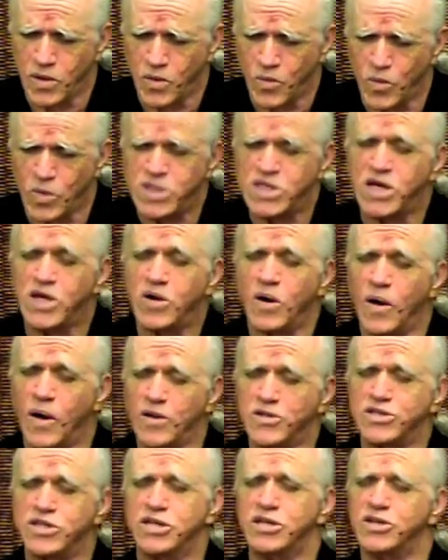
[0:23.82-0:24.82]
Was it
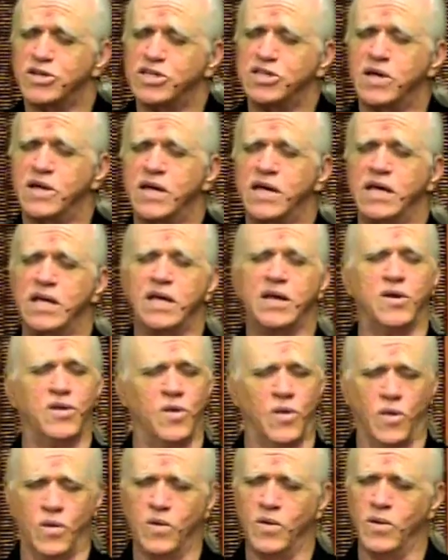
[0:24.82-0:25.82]
called signature cell healing?
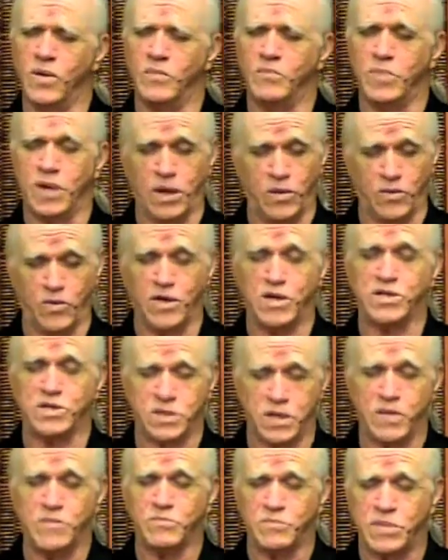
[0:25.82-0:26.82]
No, but it
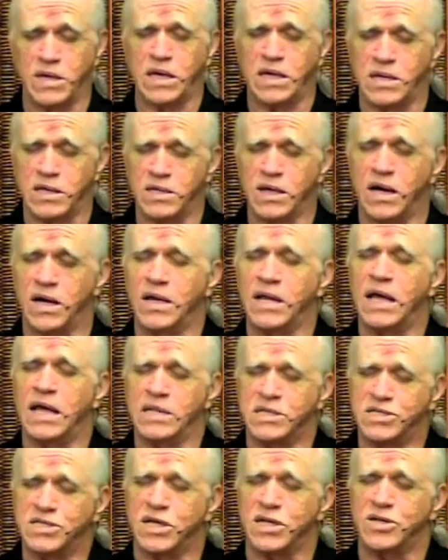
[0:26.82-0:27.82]
was being done
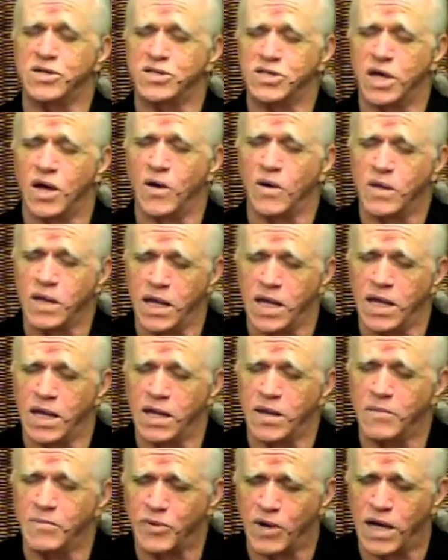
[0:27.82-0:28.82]
in signature cell
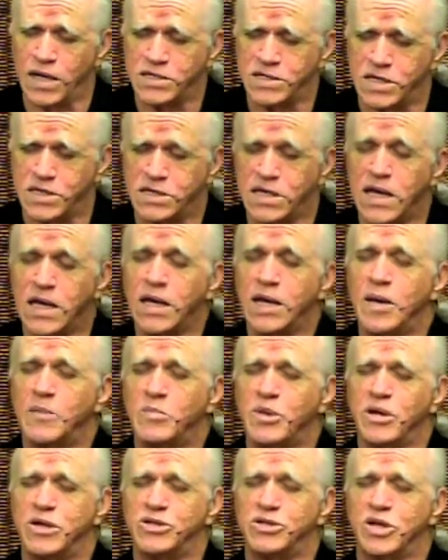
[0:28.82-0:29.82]
healing process.
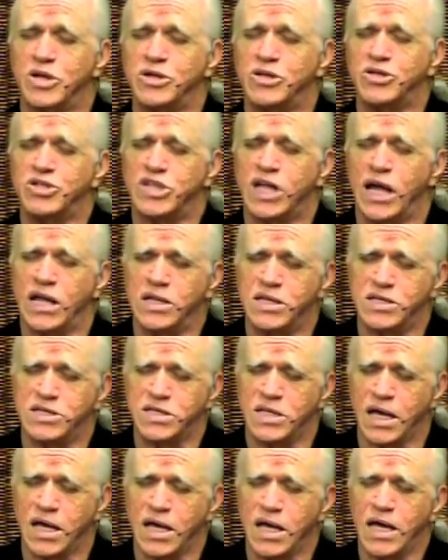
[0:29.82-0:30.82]
Because understand this
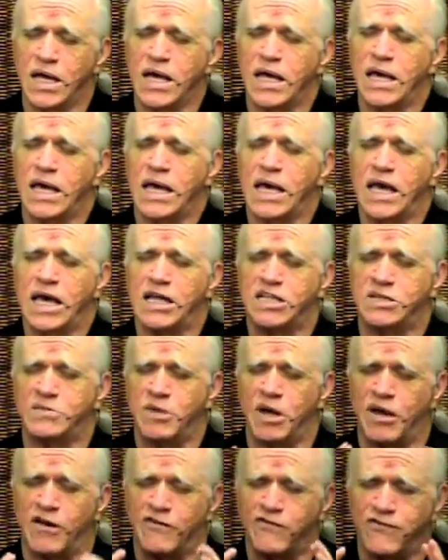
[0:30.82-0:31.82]
thing. It's
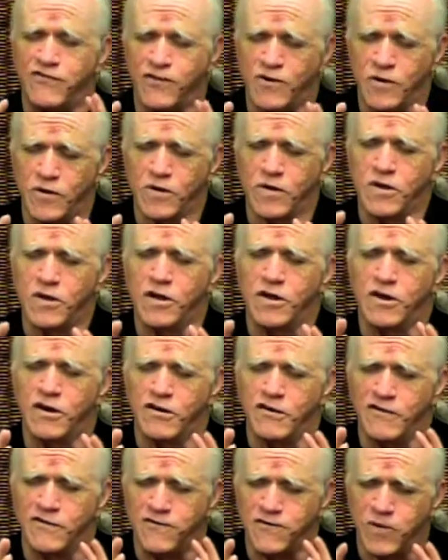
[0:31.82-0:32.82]
about a full
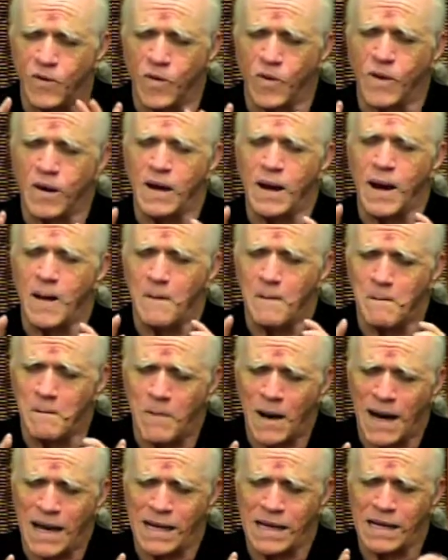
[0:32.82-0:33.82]

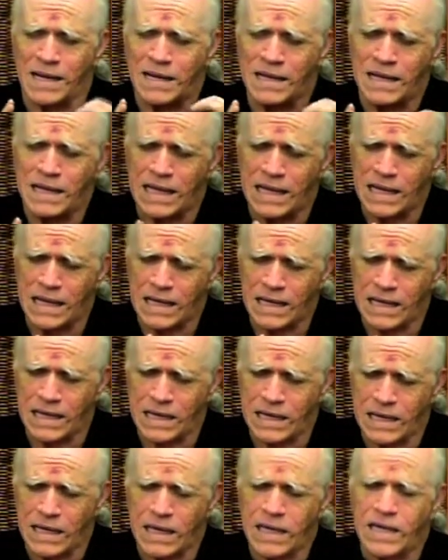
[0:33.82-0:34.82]
four-bodied healing.
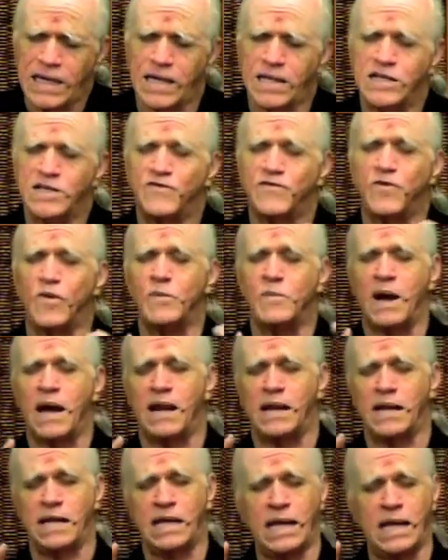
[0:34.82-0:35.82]
Now, this
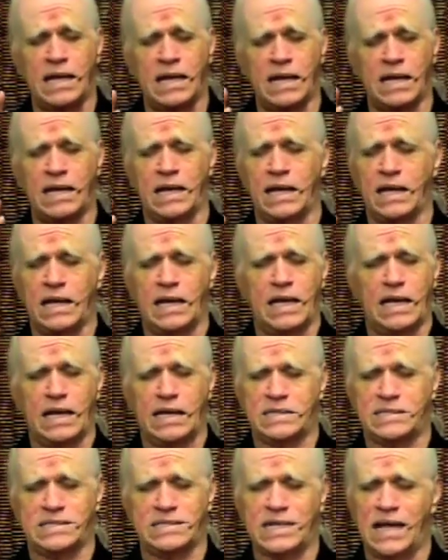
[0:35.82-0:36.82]
four-bodied healing
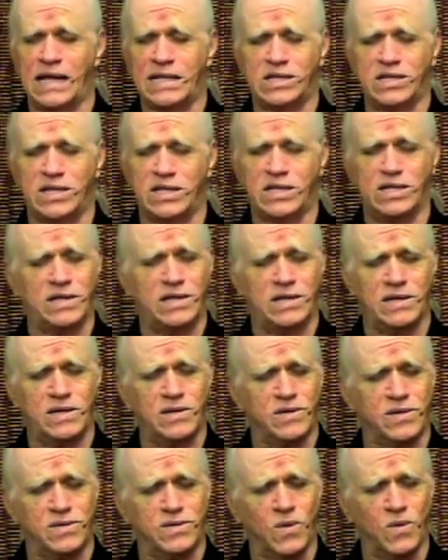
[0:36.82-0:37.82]
is not,
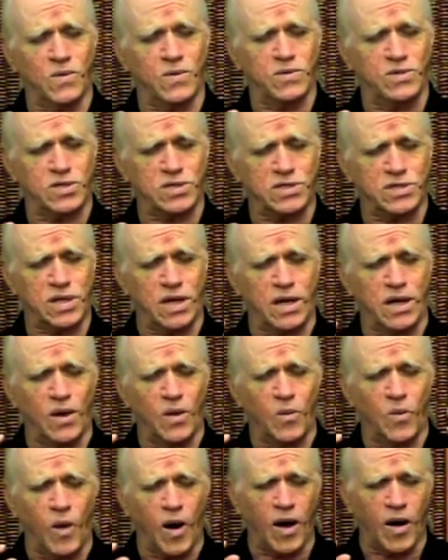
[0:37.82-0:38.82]
you don't just
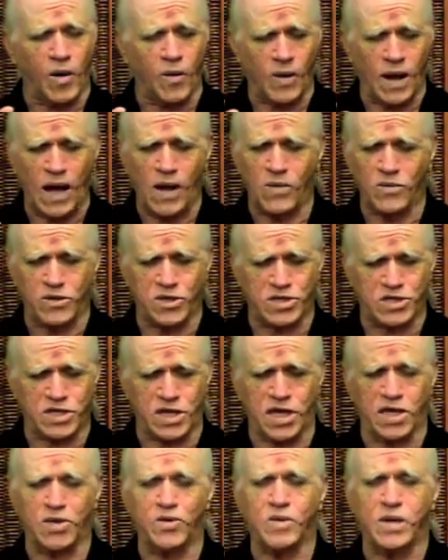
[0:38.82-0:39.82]
walk around this
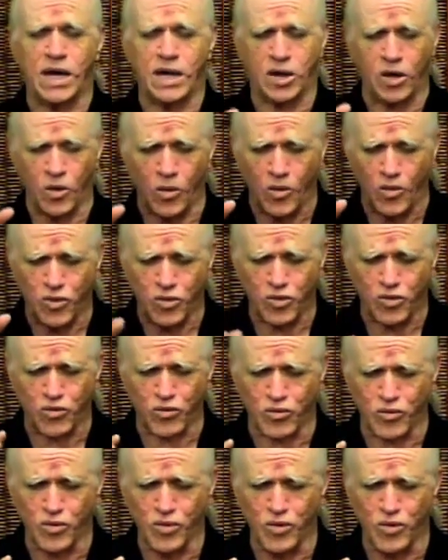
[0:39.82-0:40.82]
thing. You got to go
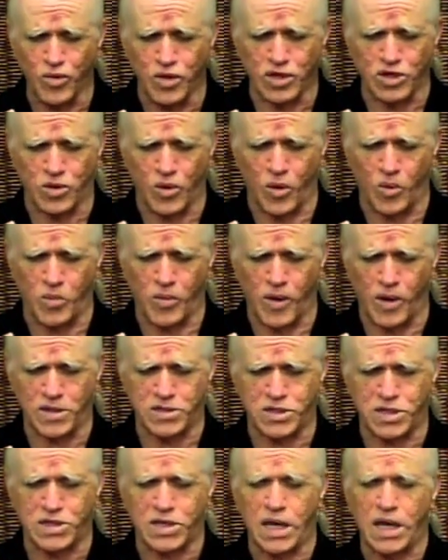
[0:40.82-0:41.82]
through this whole
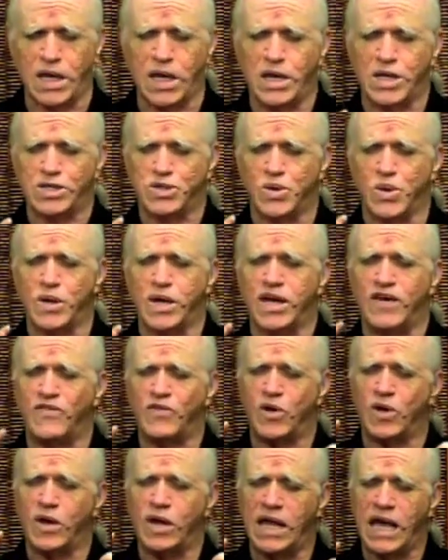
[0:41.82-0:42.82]
process. So if
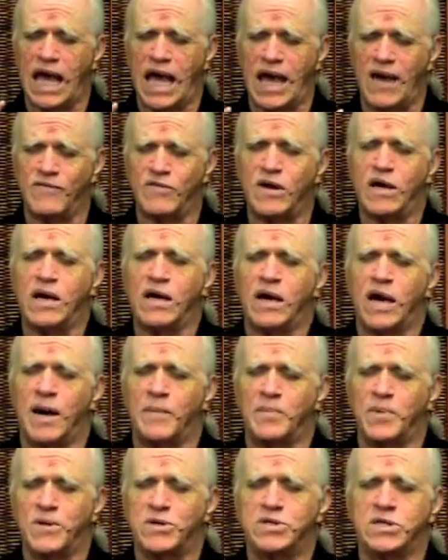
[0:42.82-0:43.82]
you're going to have a
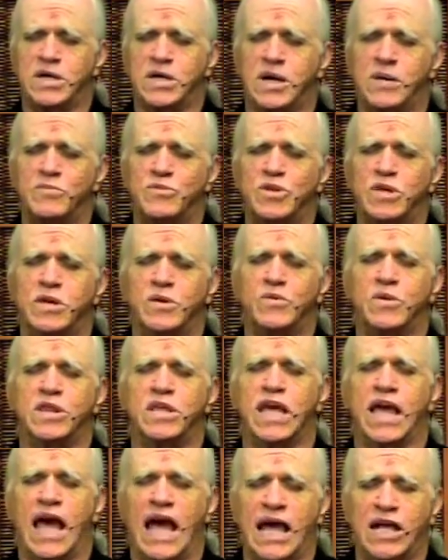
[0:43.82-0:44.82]
person come to you with
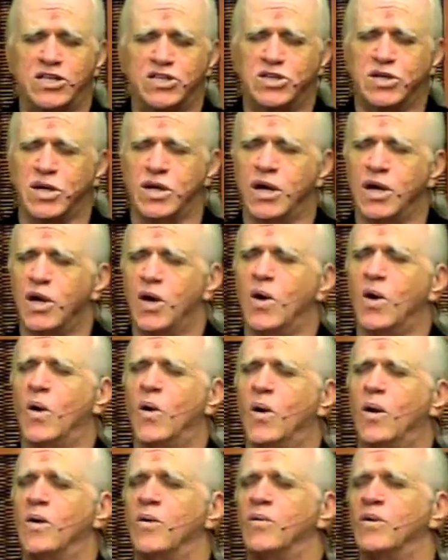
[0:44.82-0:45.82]
cancer
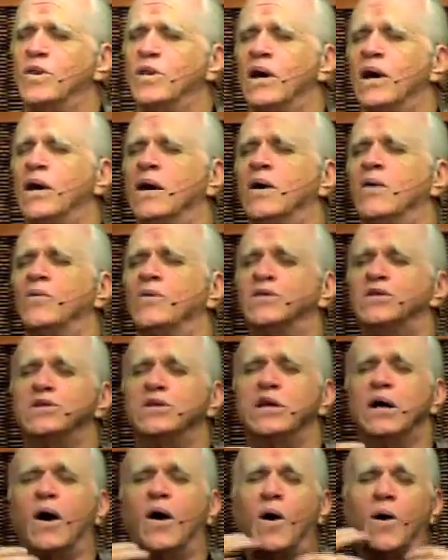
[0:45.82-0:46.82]
or with
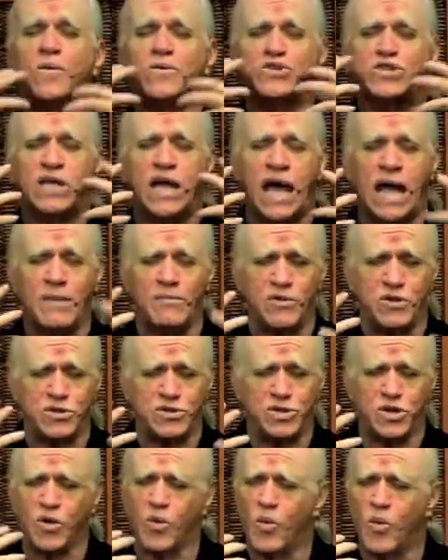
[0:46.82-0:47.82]

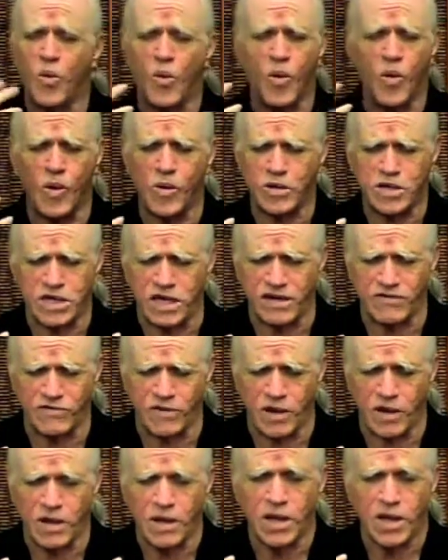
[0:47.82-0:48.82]
Alzheimer's or whatever,